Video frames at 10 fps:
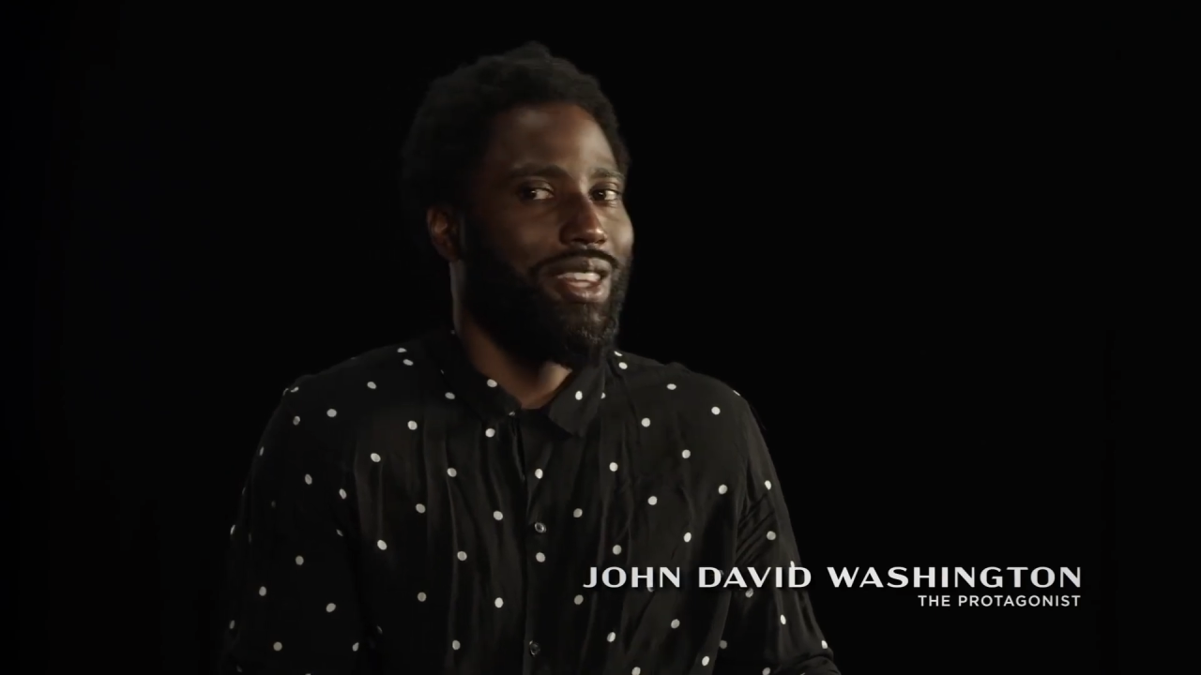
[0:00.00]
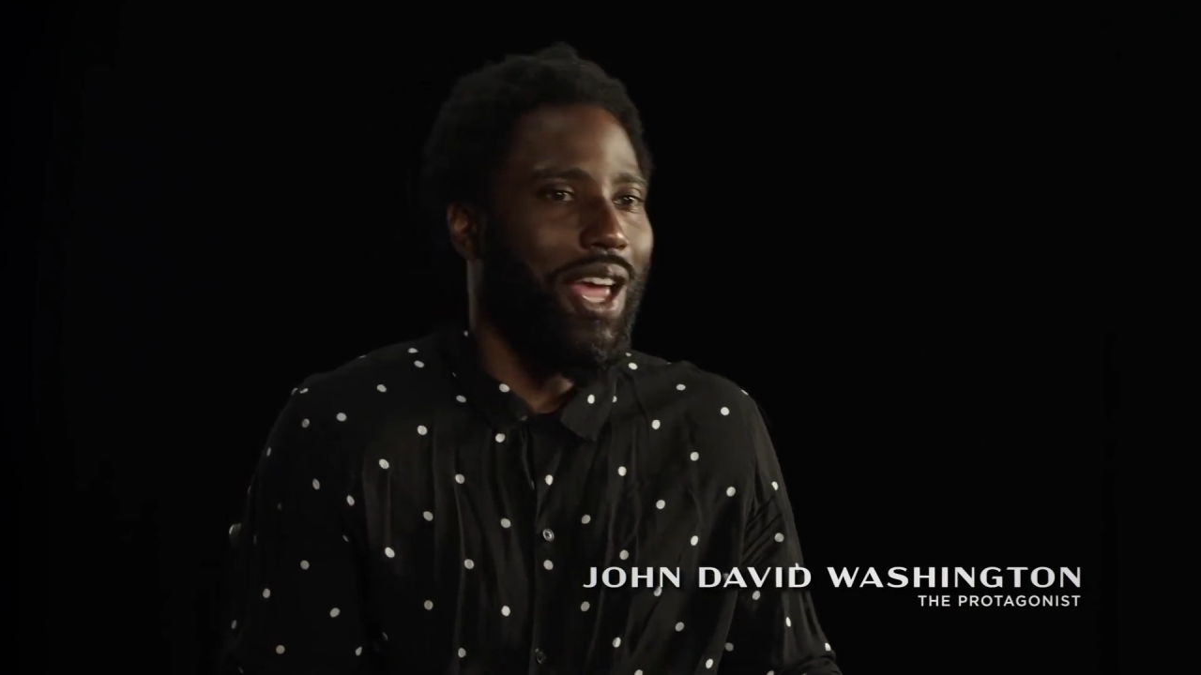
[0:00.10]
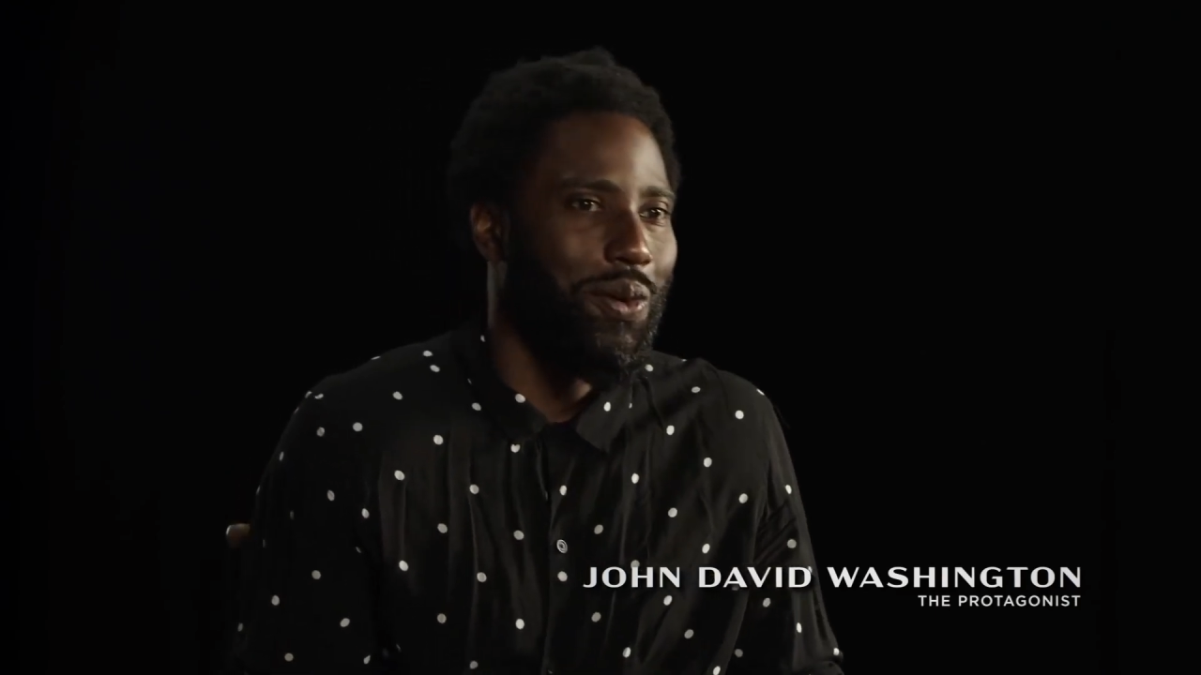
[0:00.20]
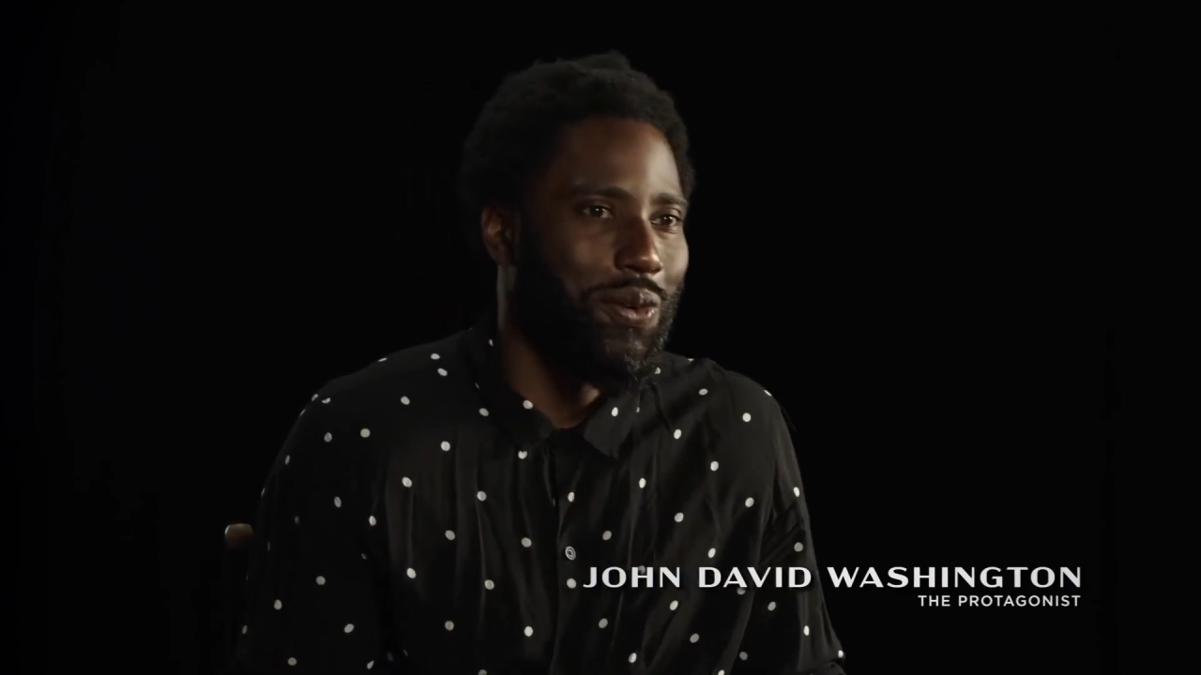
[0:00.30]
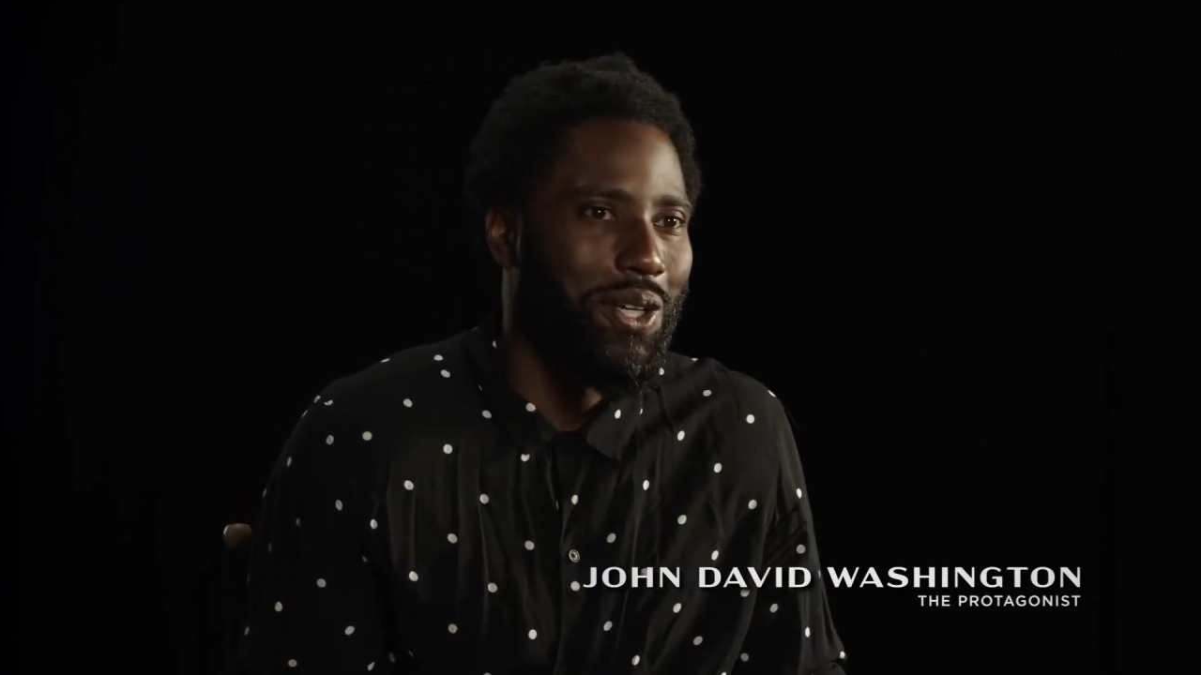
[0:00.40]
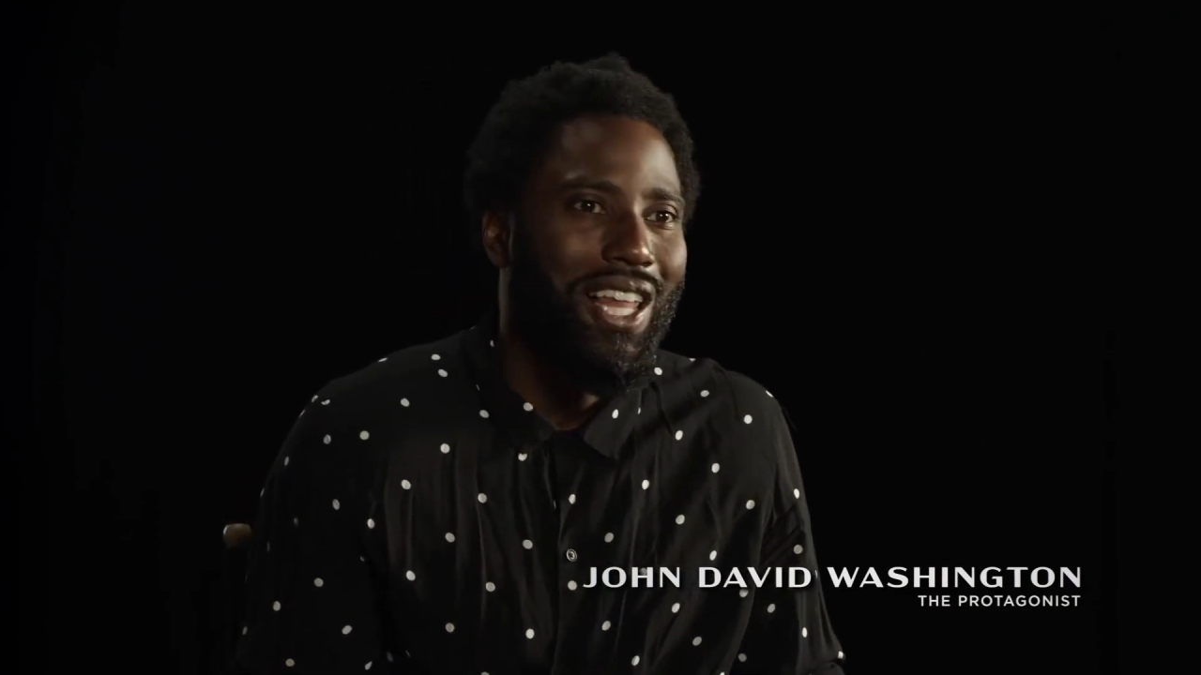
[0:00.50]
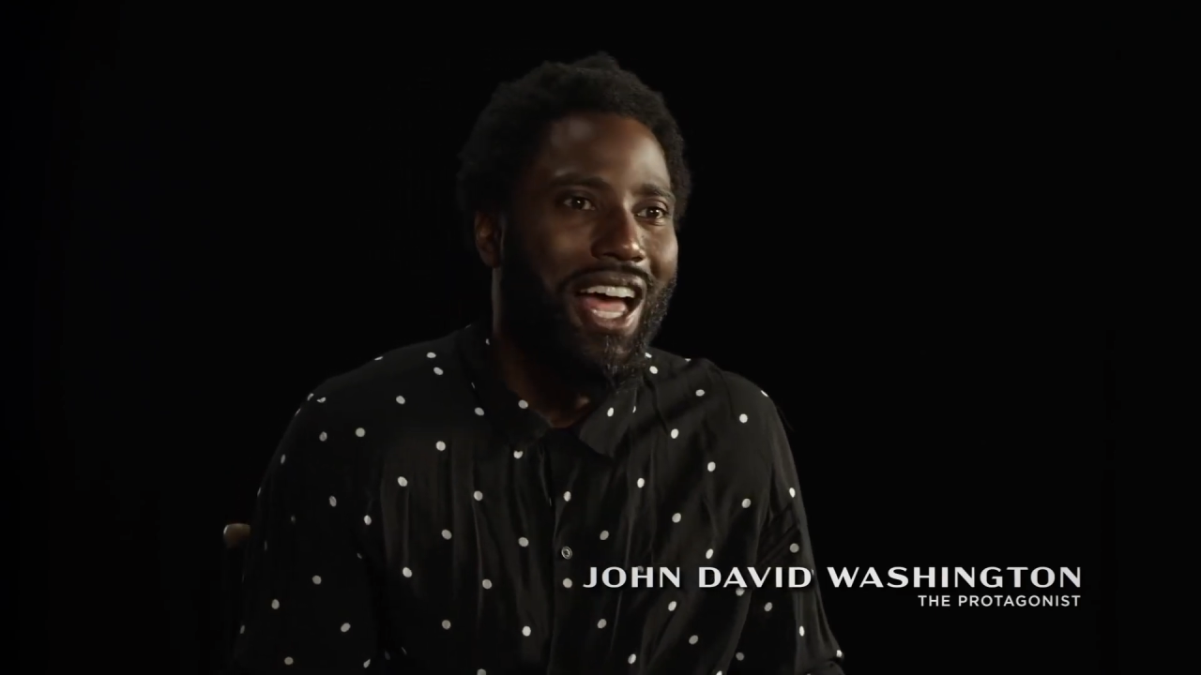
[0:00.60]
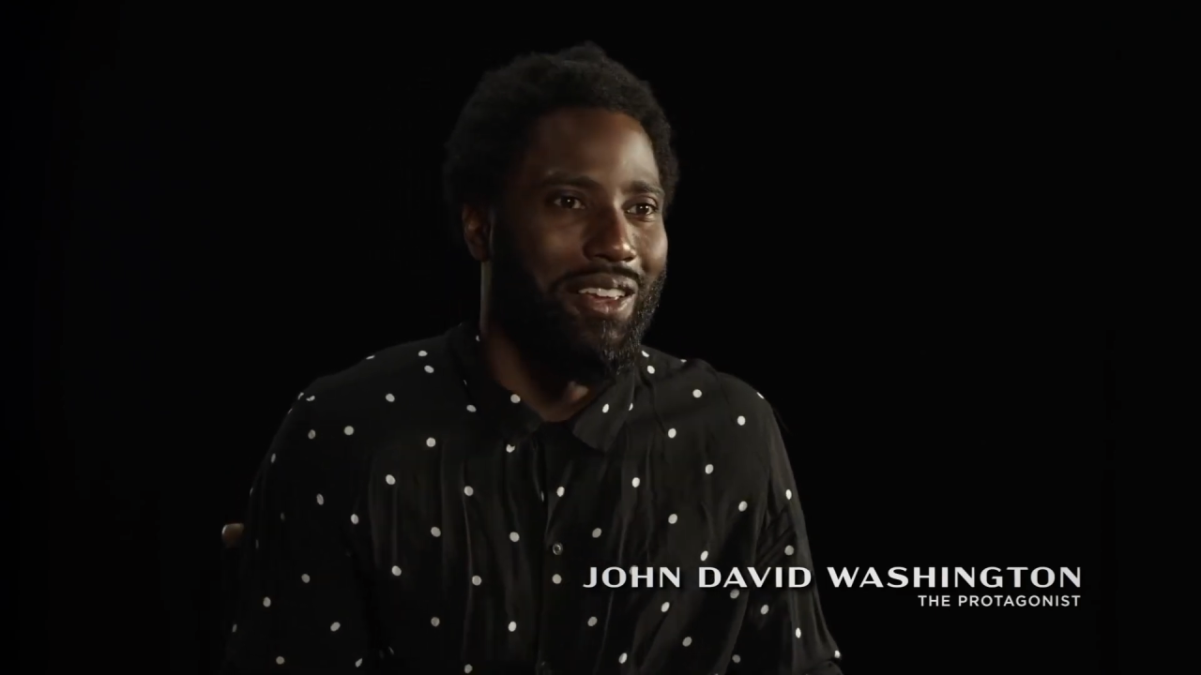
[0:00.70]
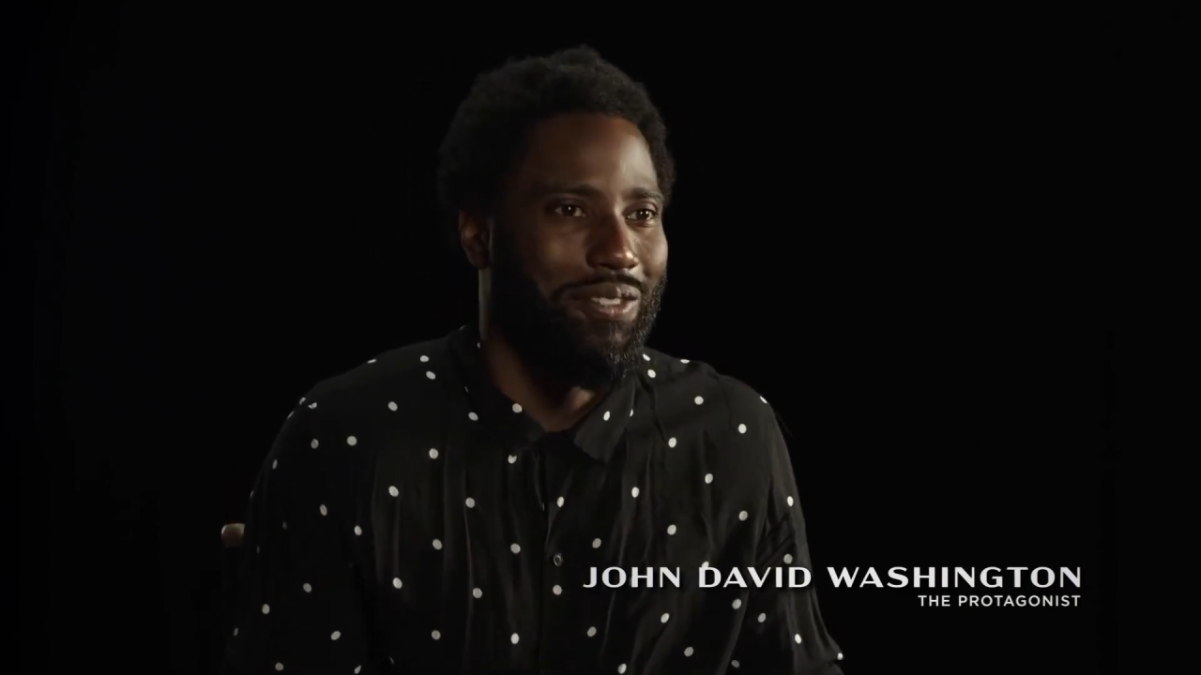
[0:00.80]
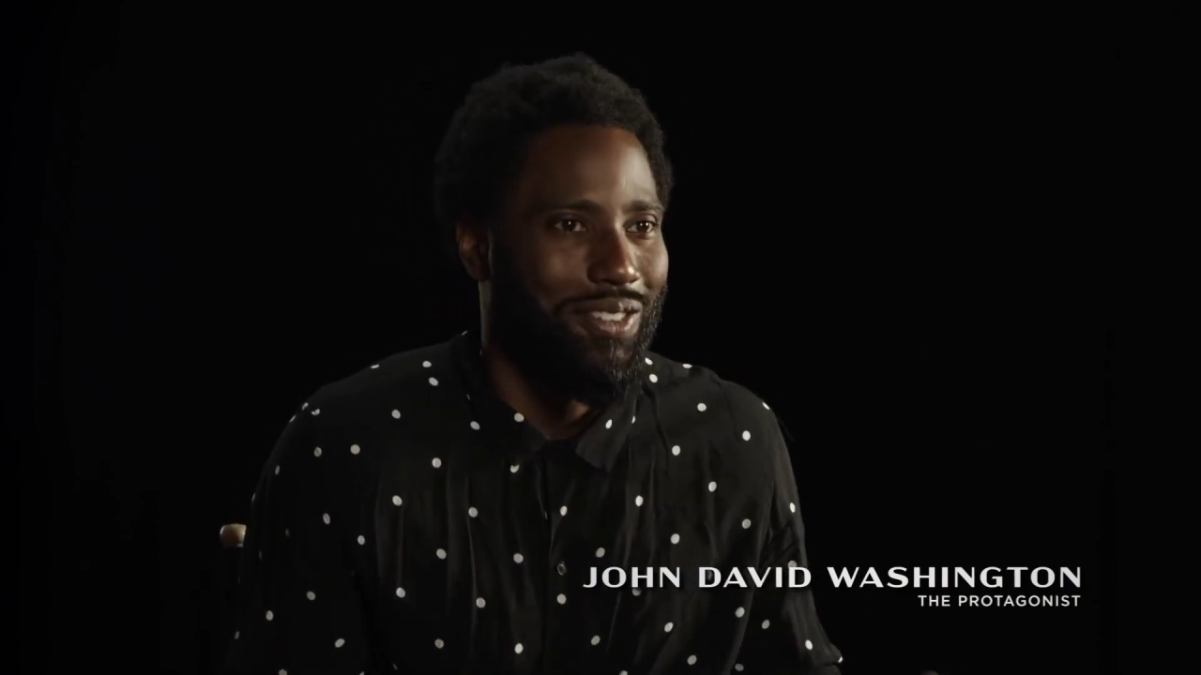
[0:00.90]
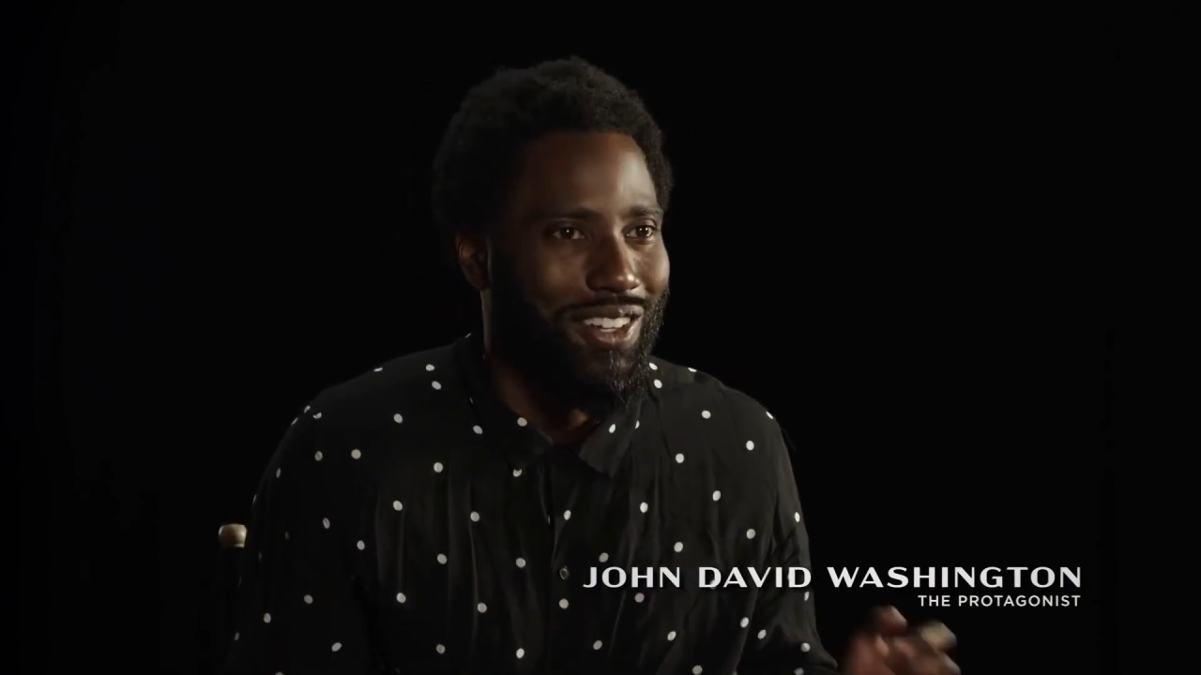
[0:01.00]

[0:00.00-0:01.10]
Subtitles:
them to produce the